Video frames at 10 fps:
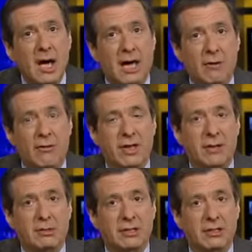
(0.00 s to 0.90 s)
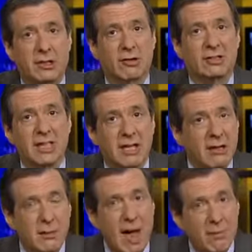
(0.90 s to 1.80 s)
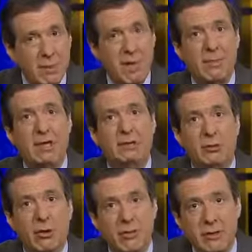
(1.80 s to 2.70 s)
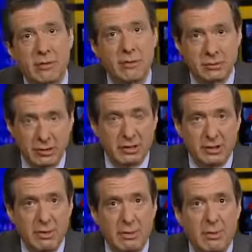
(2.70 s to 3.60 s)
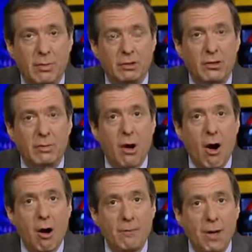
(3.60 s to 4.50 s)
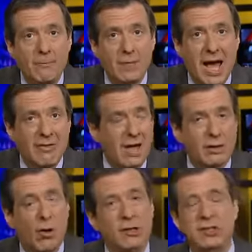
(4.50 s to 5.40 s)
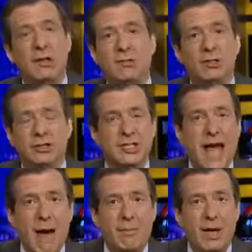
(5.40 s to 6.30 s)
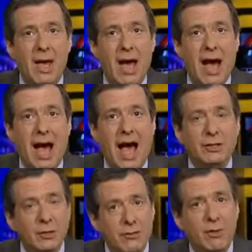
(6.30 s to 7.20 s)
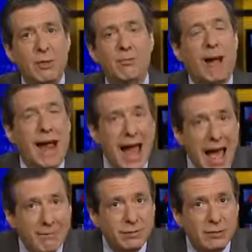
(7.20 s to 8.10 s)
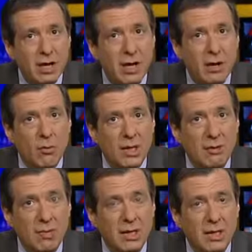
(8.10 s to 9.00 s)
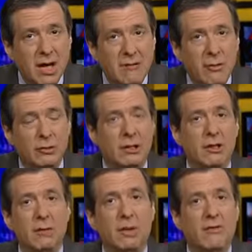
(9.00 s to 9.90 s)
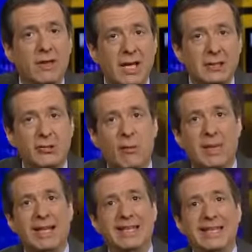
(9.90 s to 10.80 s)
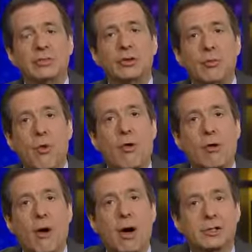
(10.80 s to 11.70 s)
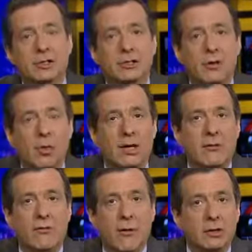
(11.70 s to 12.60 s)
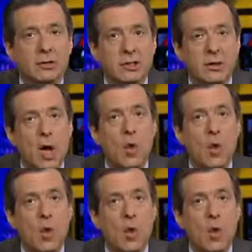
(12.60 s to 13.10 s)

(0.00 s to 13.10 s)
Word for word: I don't think he was necessarily singling them out, but maybe he saw them, at least some of them, in Muslim garb, and that caused him to snap. I do think we in the media have learned a little bit of a lesson, or being a little more cautious in the wake of Ferguson,